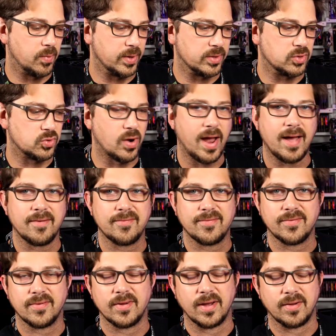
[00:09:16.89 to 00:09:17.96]
with Trav
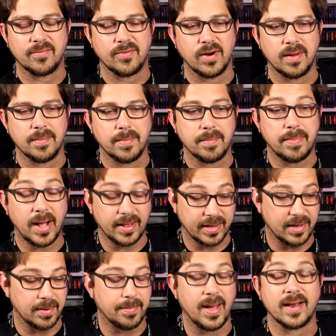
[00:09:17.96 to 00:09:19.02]
from
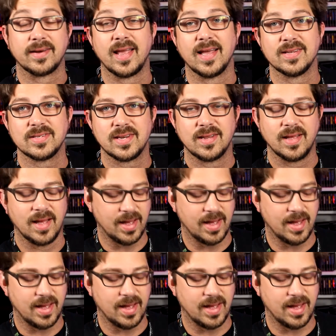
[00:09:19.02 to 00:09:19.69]
Polykill Podcast,